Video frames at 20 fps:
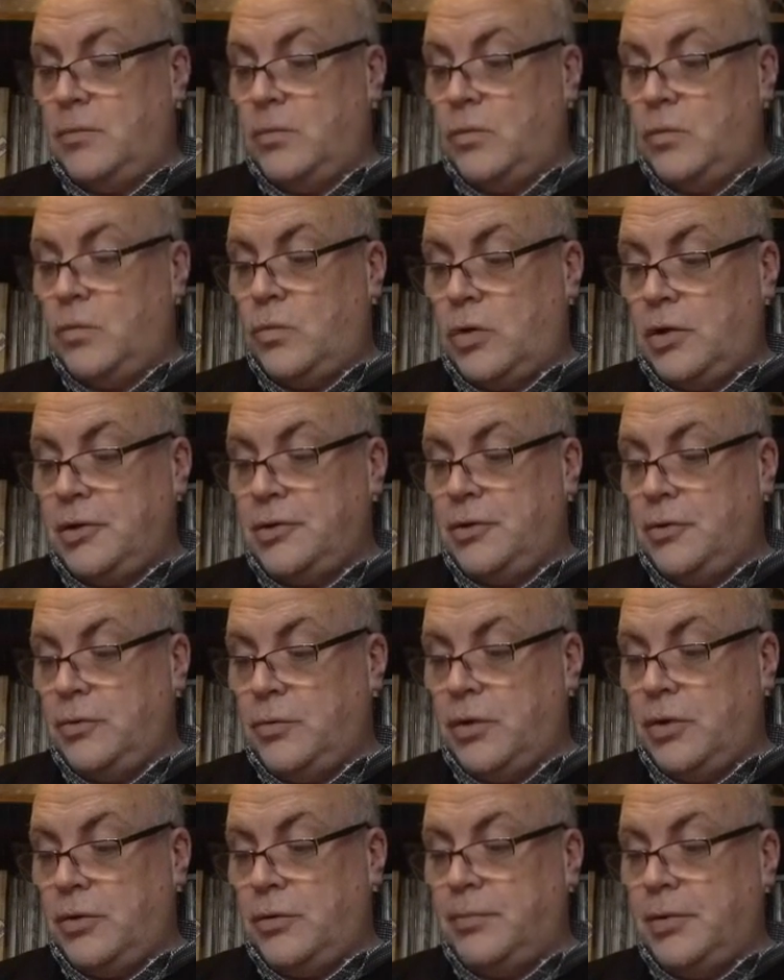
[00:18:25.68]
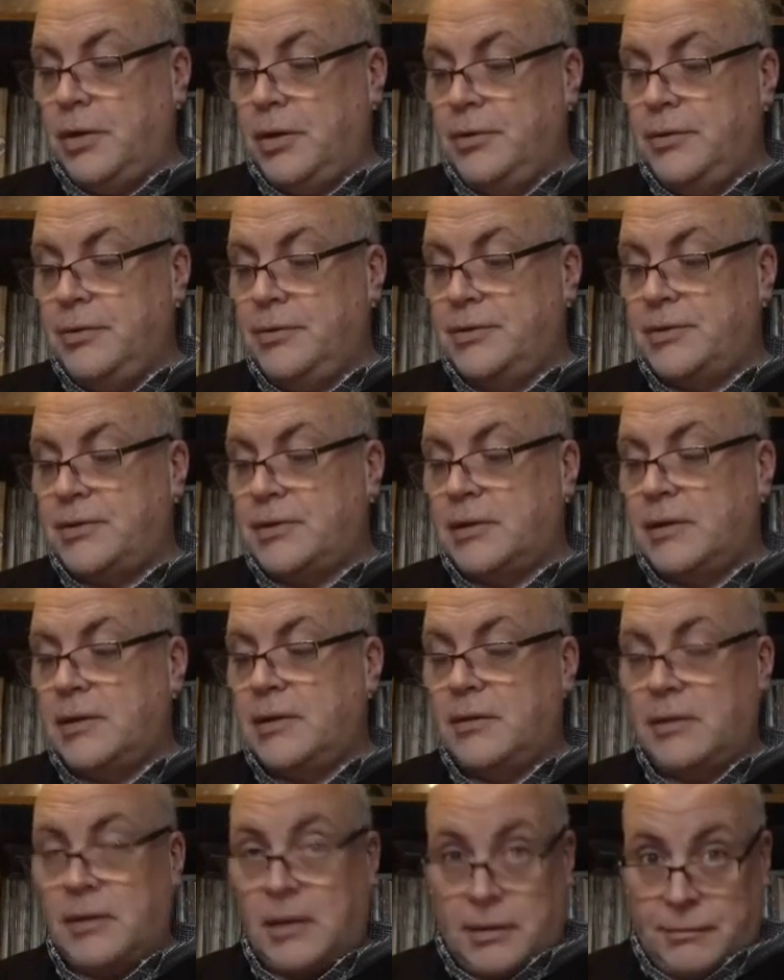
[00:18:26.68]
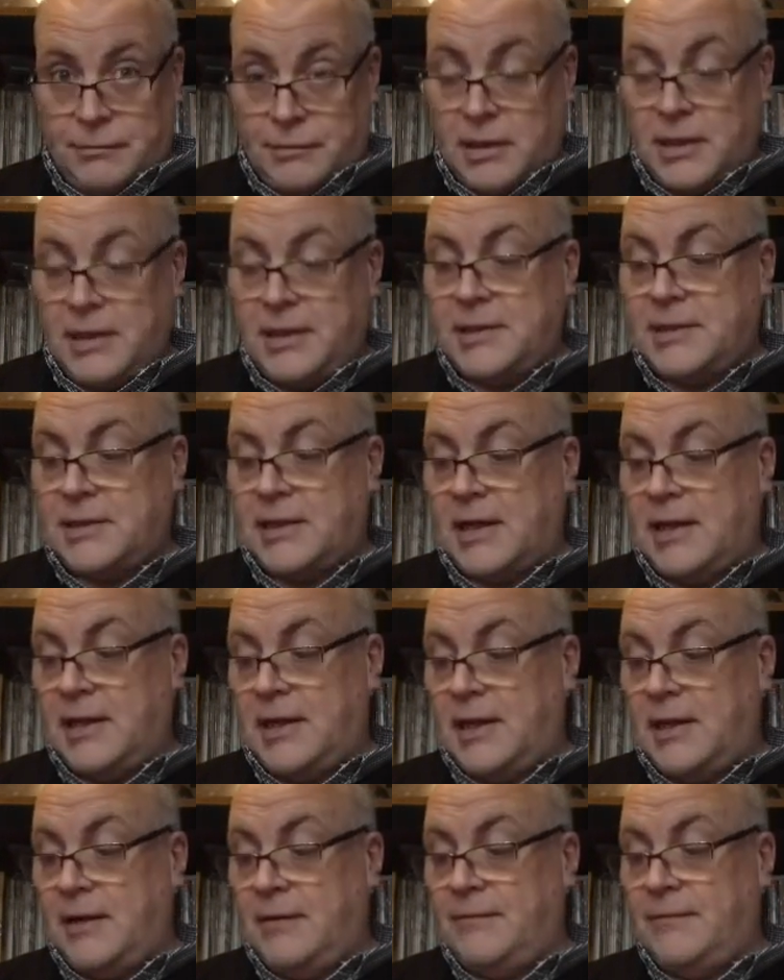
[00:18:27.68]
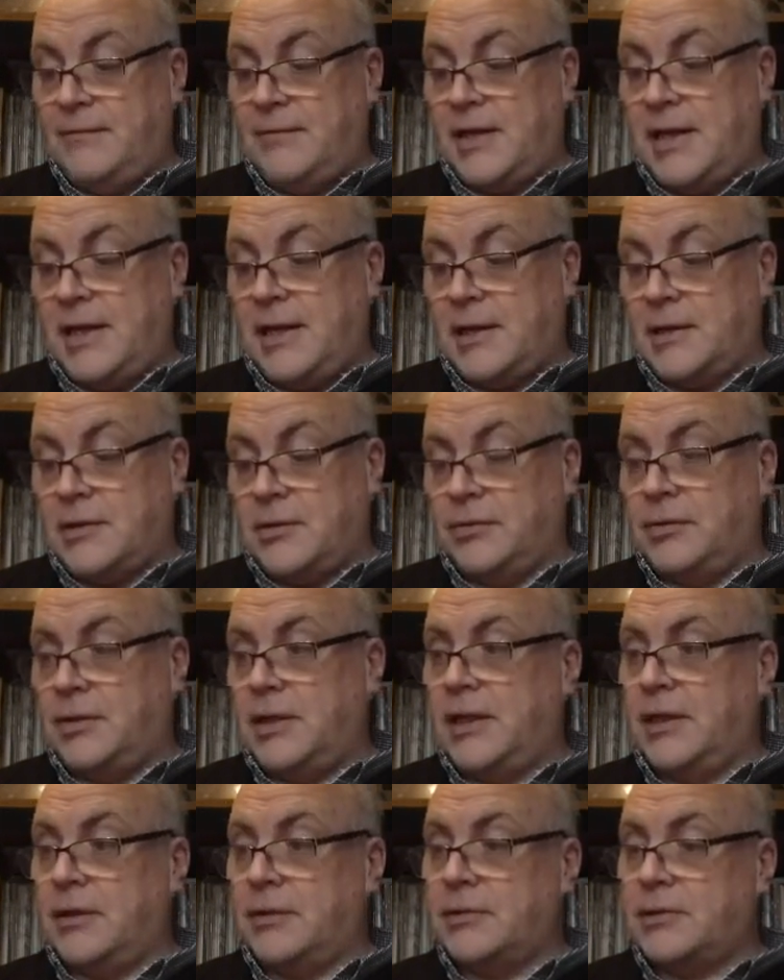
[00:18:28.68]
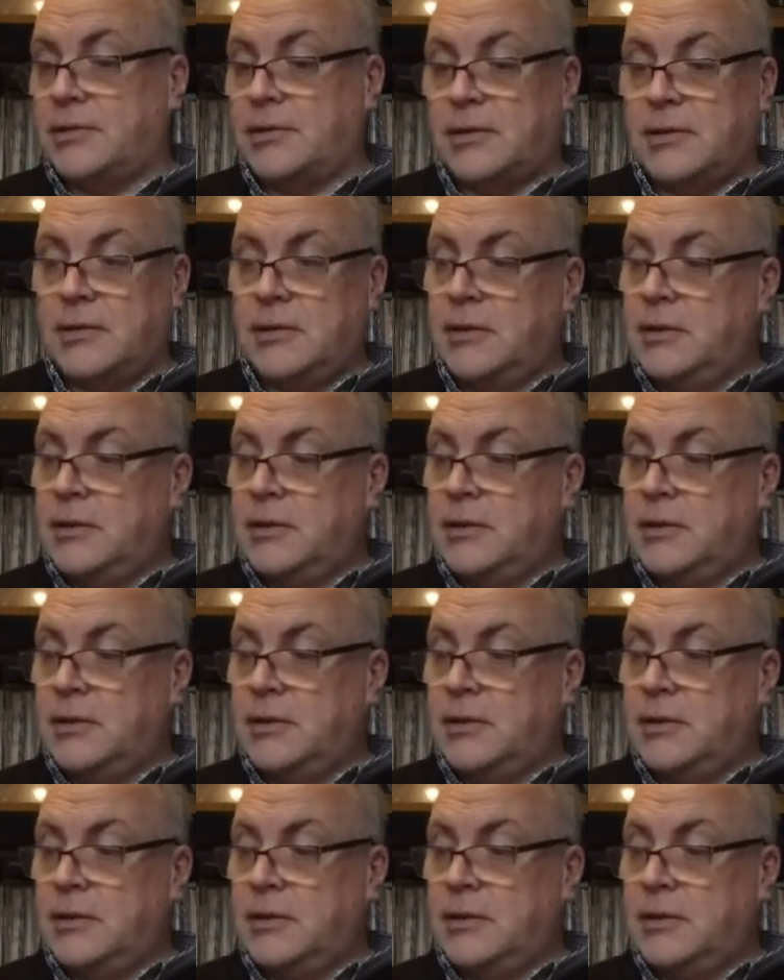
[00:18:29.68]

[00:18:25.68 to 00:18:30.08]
What You Will Blues, unreleased. And then Vaya Con Dios.